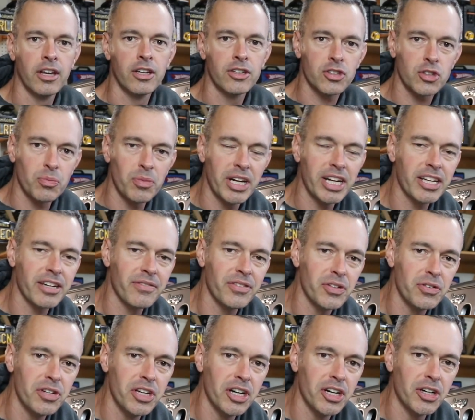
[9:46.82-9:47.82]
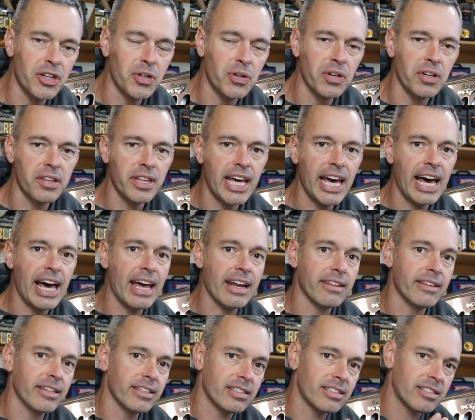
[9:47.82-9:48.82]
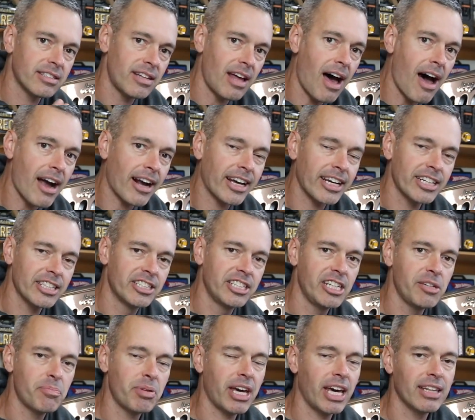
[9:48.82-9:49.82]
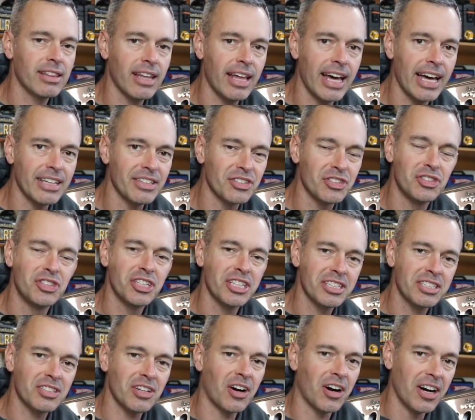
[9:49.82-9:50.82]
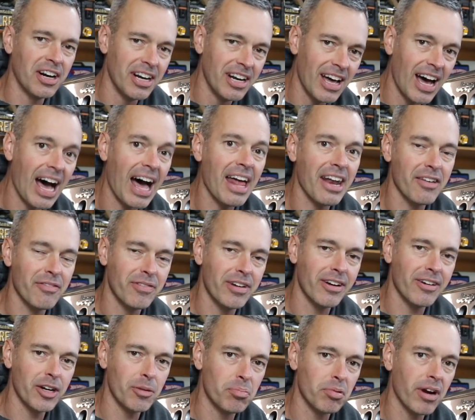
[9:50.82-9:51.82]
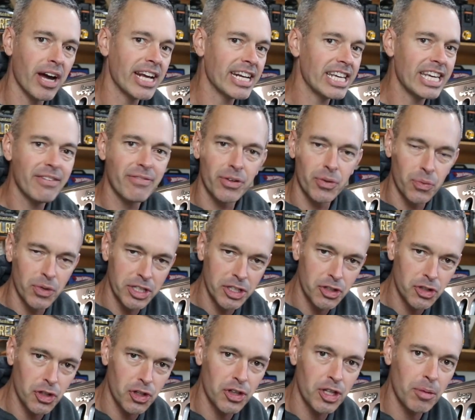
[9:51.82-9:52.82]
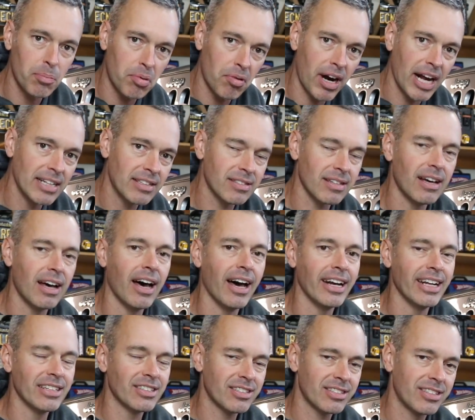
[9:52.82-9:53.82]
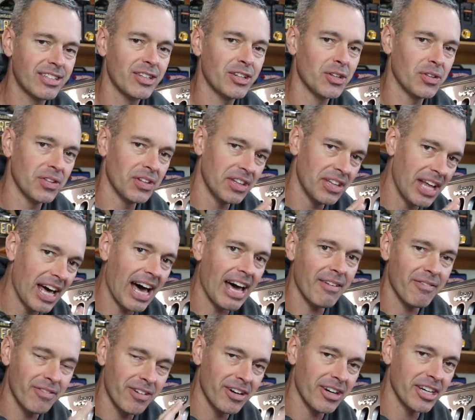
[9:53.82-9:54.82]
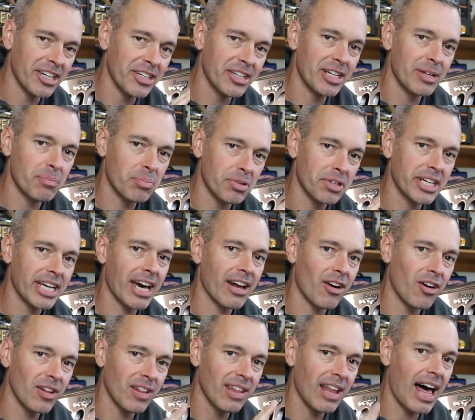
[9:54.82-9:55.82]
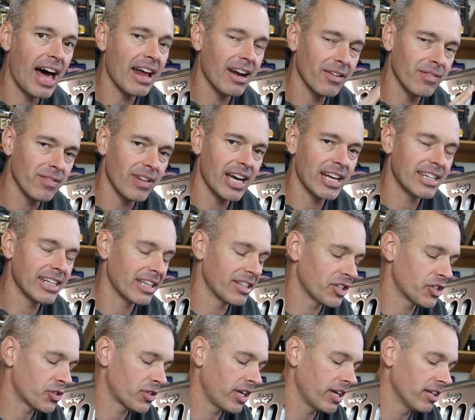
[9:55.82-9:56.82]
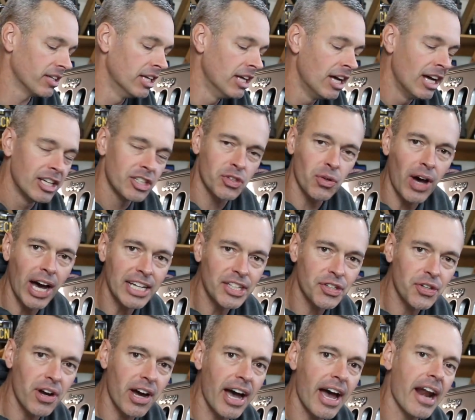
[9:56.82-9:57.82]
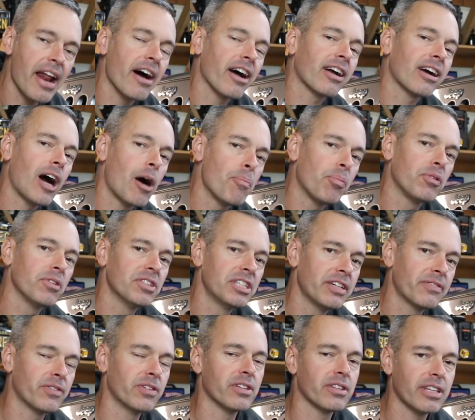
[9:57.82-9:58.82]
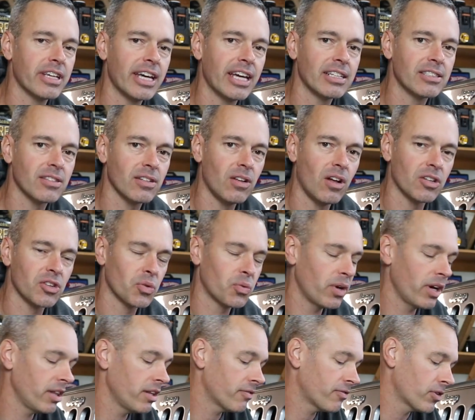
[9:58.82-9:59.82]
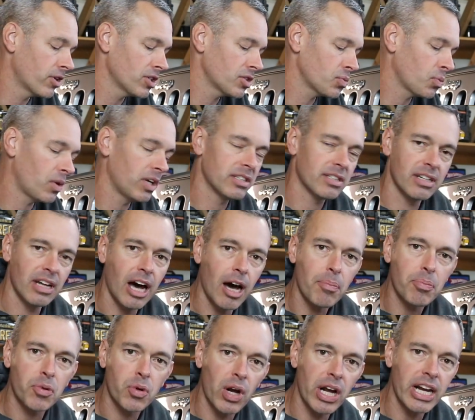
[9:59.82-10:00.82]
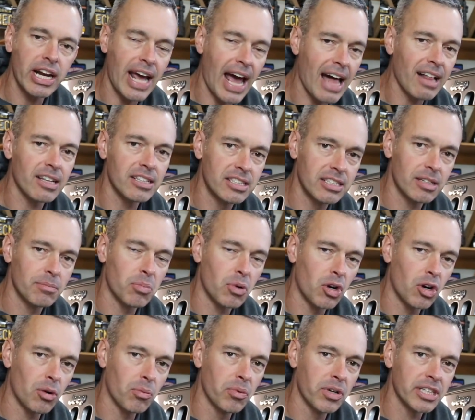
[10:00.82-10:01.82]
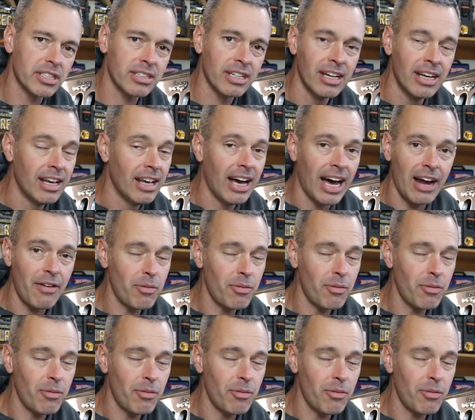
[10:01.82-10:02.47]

So many of you know that the stock Jeep headlights just are not very bright. Even when you turn the brights on, it's still not very good at putting out a lot of light down the trail. So I tried a couple different things along the way. The first was an upgraded halogen bulb, which I